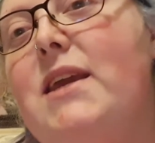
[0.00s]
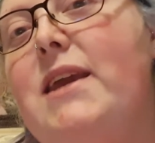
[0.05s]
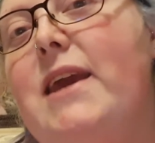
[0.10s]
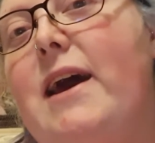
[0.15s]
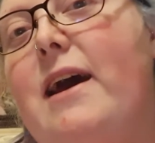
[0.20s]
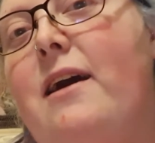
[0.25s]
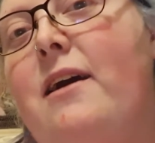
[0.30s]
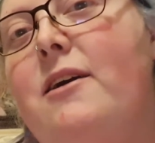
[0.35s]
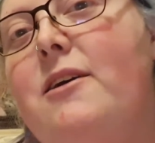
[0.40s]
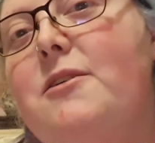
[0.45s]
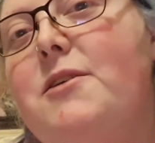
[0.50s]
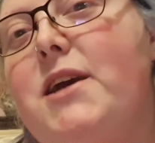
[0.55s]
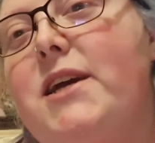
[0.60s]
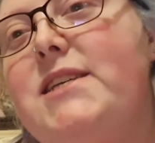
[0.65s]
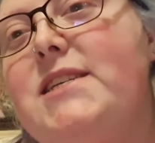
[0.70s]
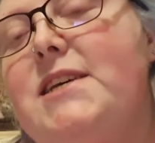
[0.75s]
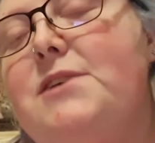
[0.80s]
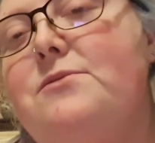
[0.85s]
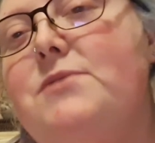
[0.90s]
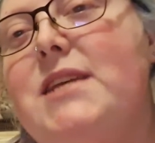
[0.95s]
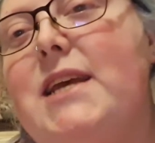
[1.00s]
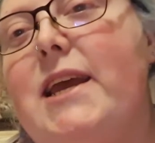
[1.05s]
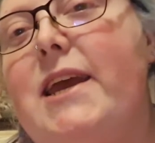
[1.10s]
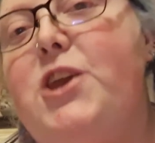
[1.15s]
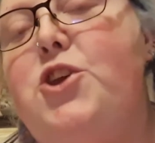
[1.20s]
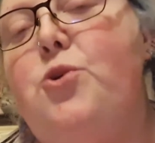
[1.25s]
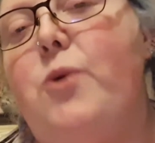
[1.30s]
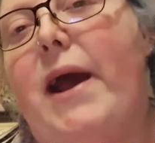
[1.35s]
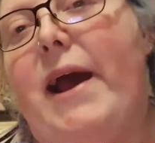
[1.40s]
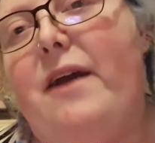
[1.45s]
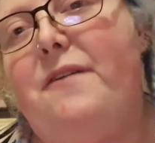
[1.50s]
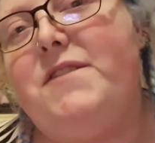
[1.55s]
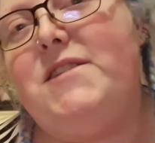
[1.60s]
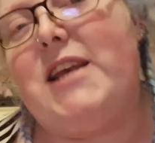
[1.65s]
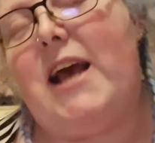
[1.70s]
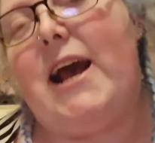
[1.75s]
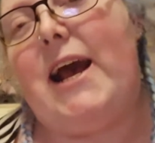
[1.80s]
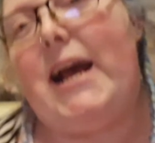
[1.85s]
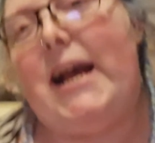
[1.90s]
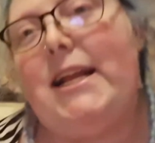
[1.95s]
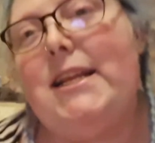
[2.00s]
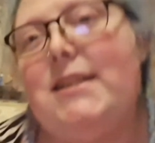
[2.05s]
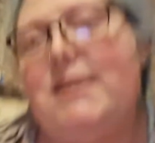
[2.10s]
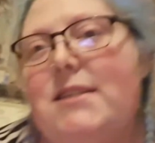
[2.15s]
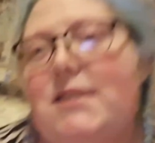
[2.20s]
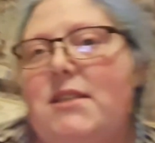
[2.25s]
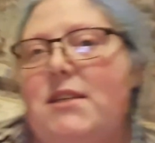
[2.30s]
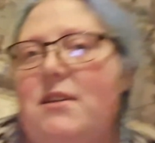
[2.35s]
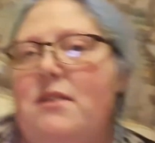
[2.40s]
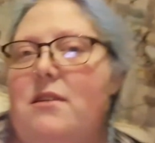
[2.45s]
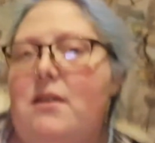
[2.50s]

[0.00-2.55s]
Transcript: yeah, because it was, you have to hand